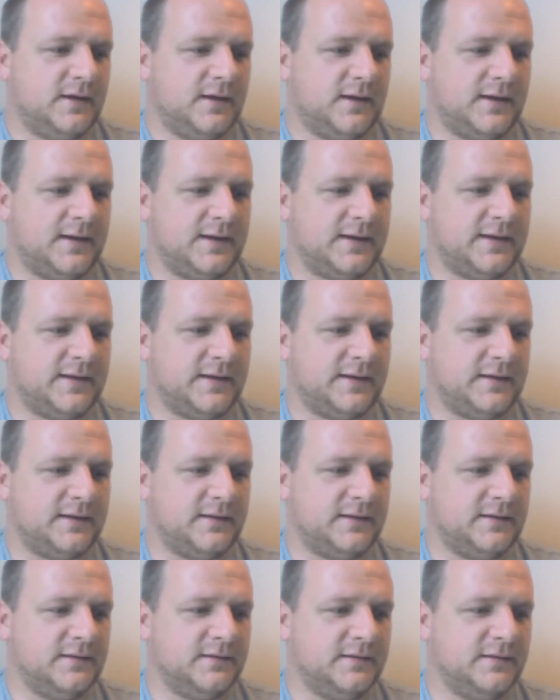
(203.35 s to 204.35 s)

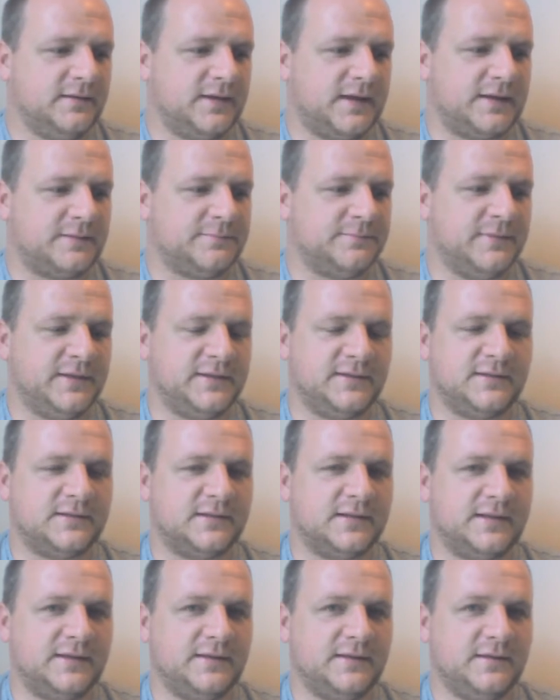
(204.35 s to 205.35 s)
I
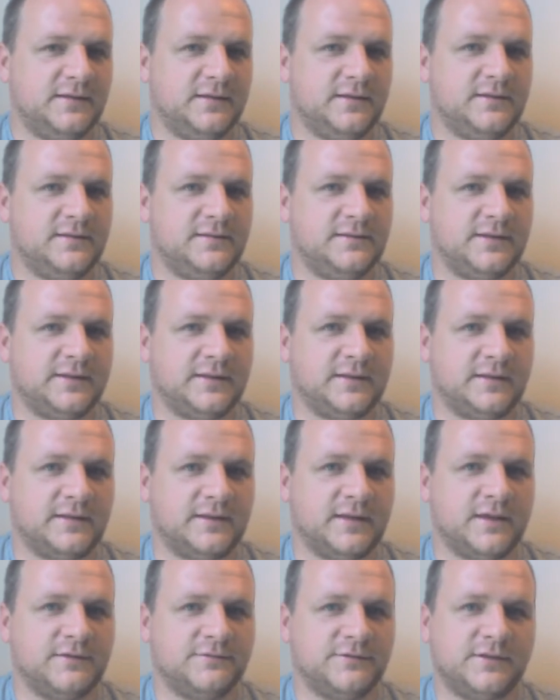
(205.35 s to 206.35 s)
admittedly didn't
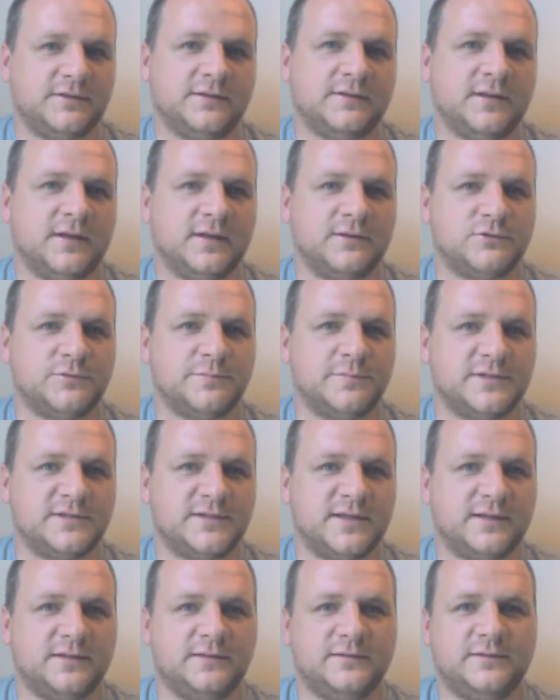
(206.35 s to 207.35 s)
give it
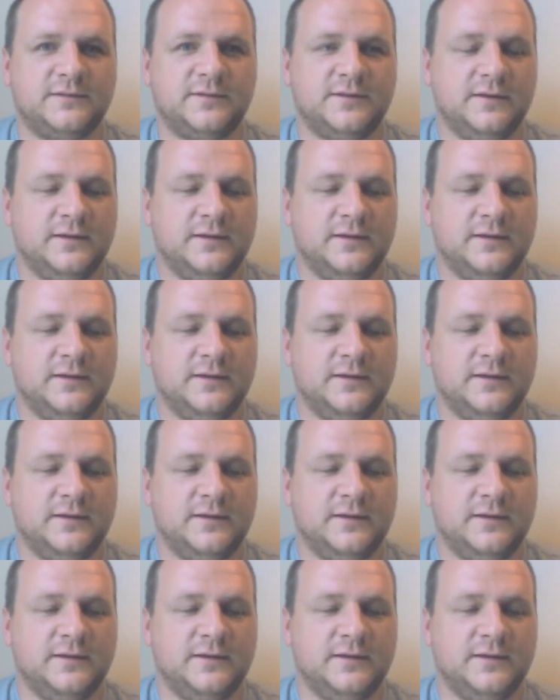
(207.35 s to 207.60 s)
100%,